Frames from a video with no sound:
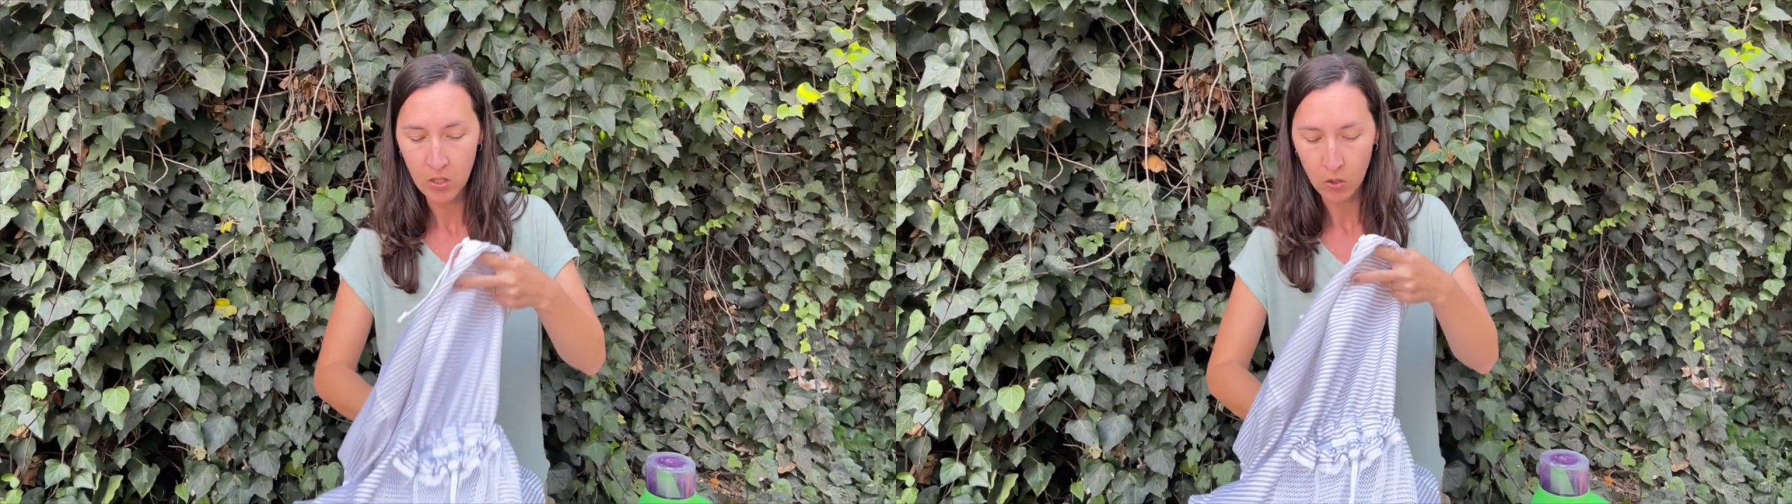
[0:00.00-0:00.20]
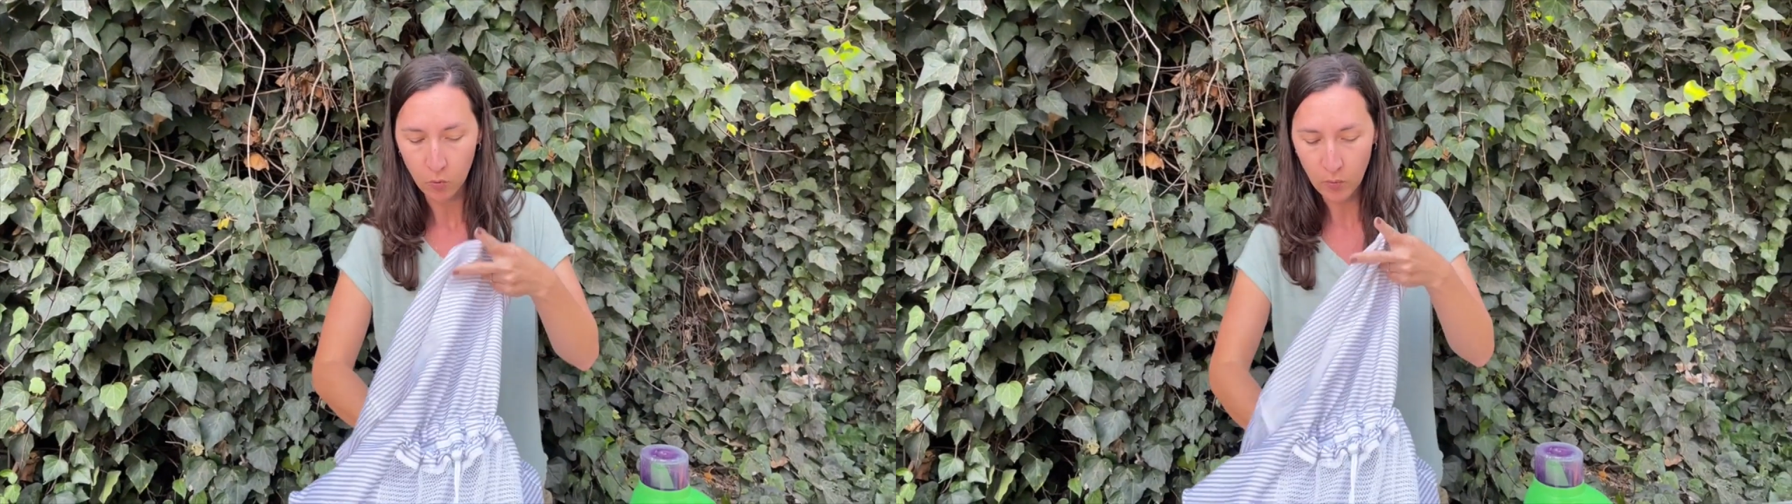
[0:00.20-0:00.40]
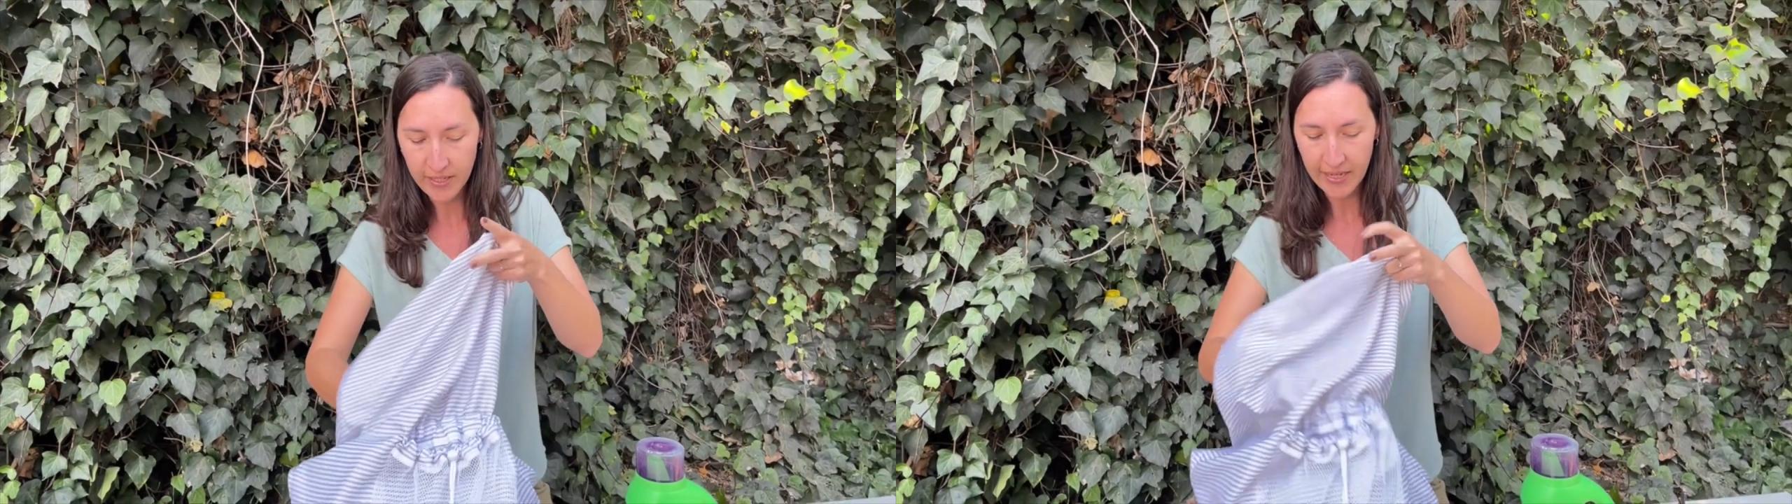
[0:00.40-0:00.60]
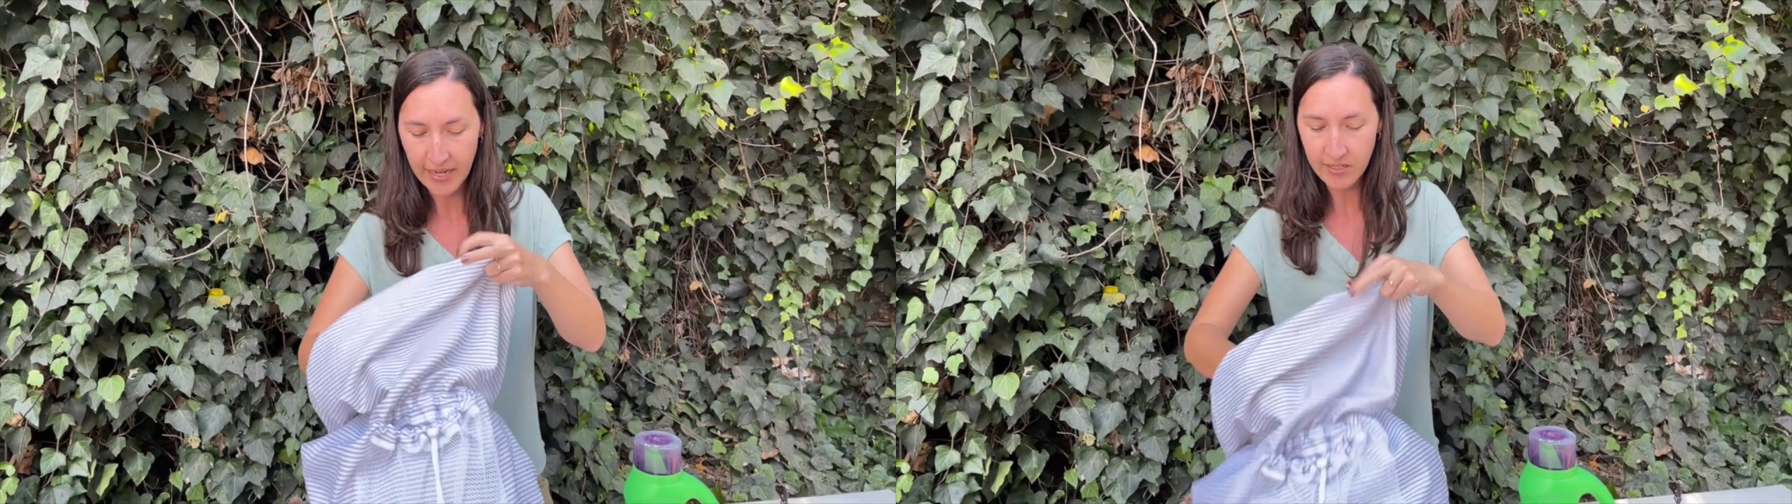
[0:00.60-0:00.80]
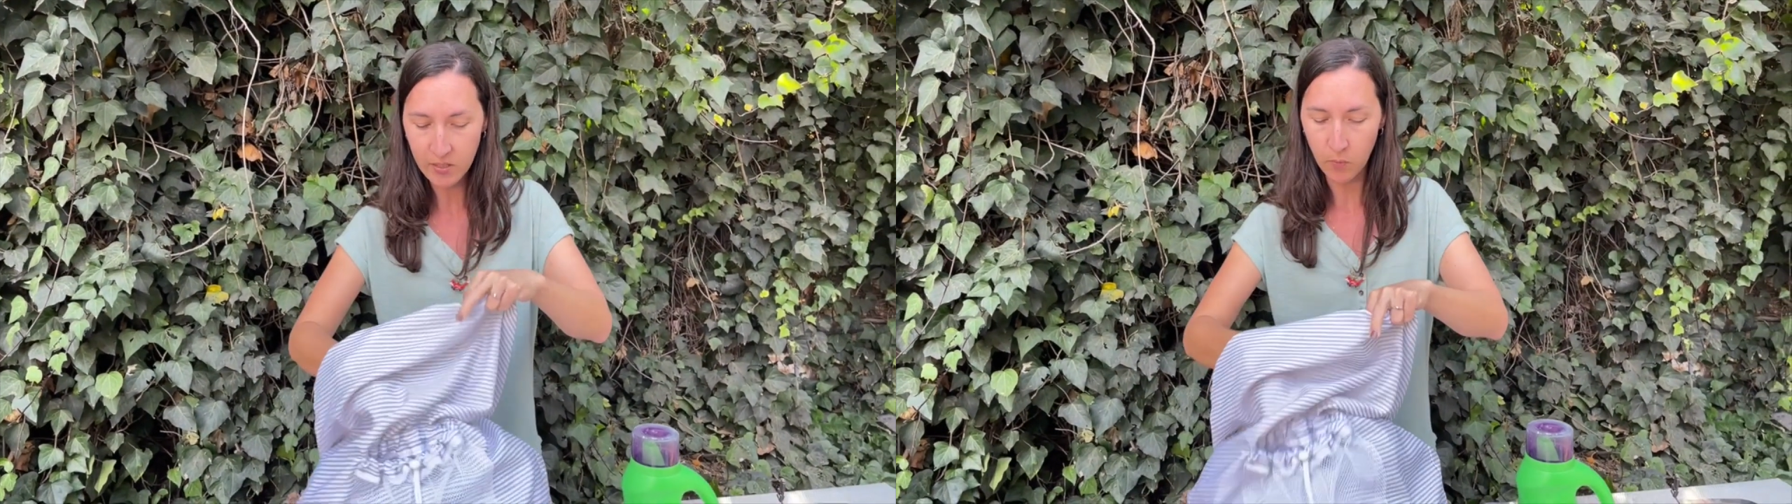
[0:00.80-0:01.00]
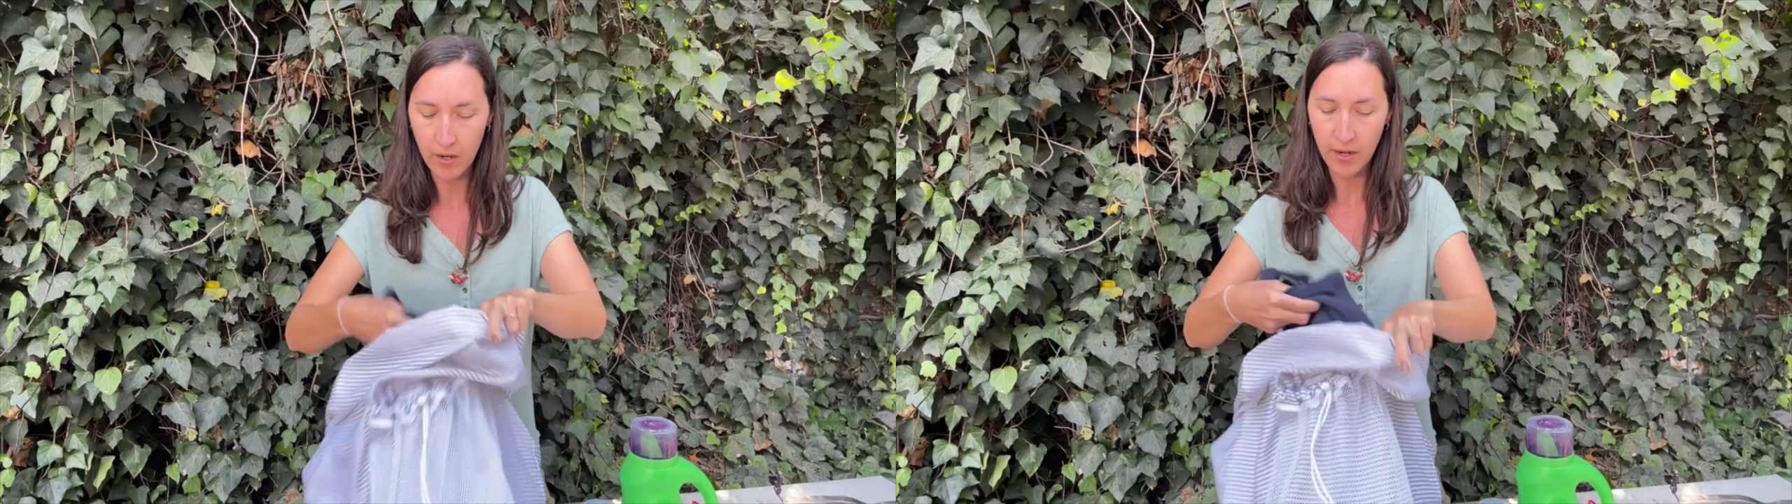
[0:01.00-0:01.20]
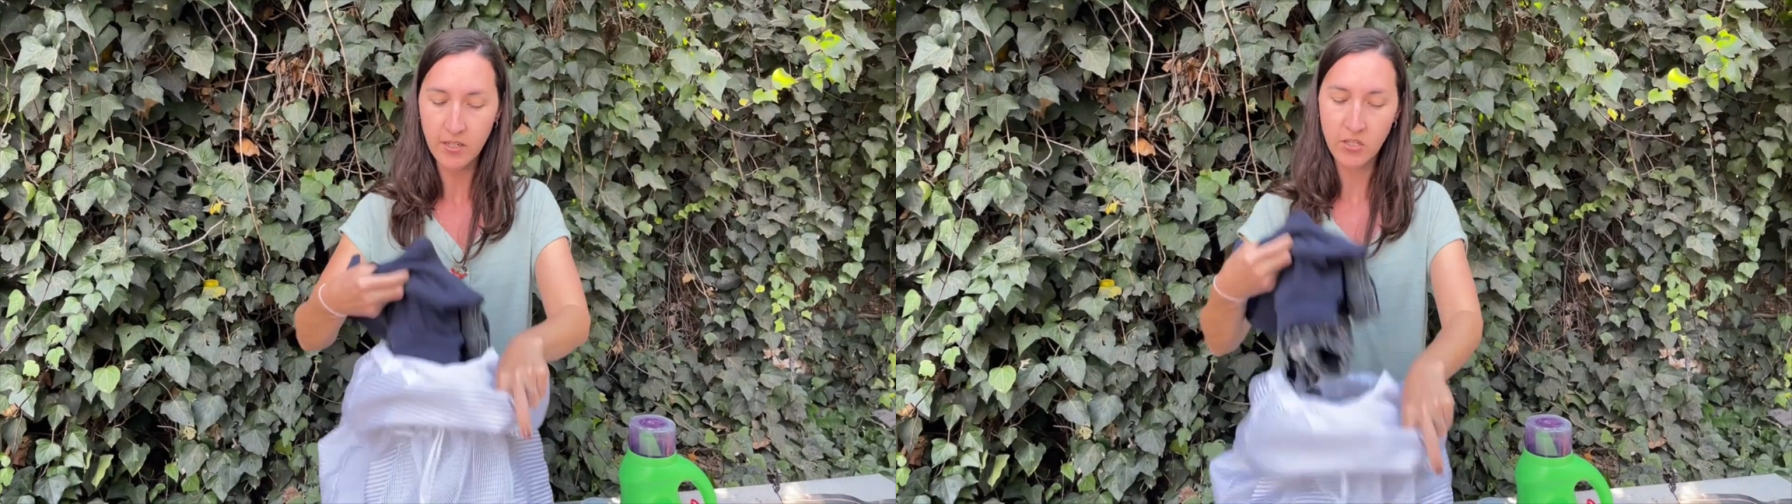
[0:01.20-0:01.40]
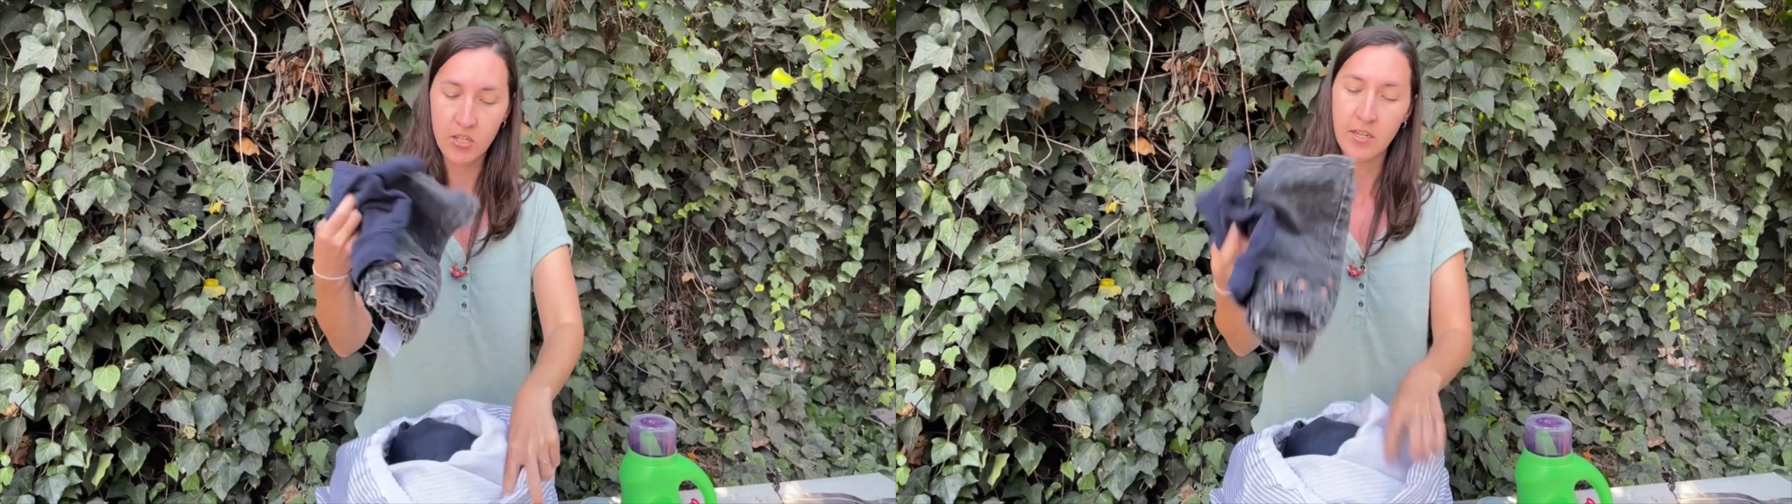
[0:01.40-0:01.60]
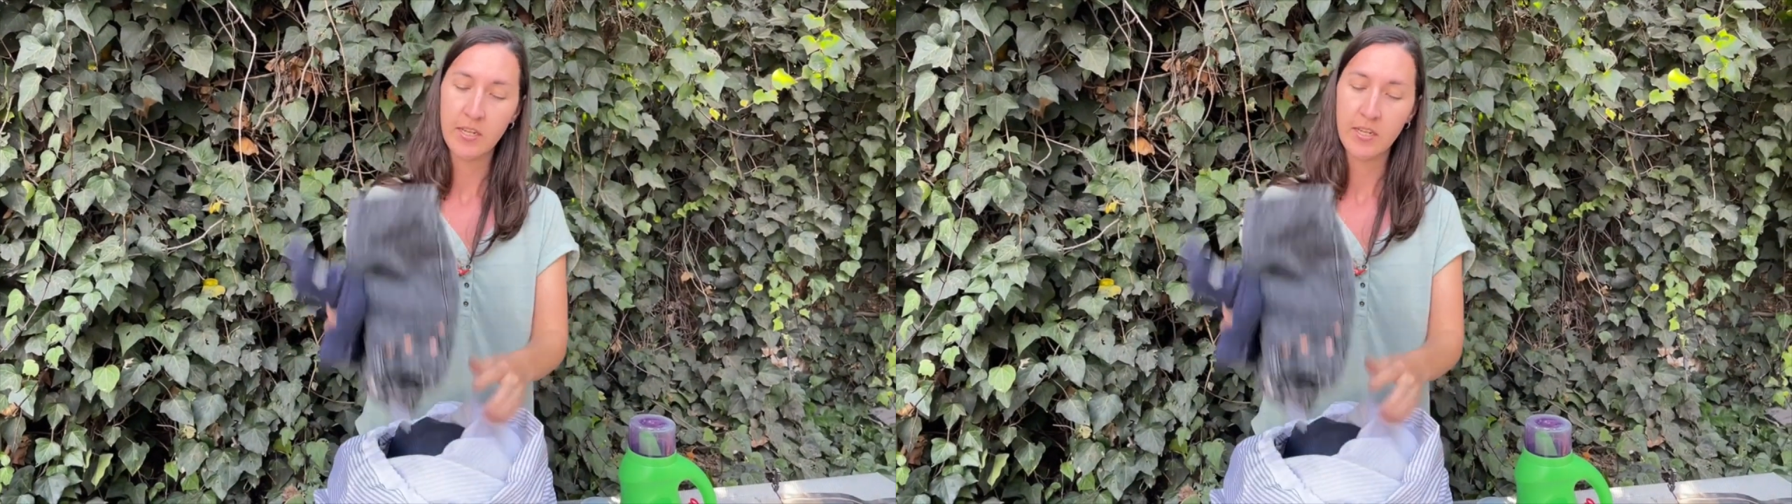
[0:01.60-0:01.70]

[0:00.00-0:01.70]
we get to wash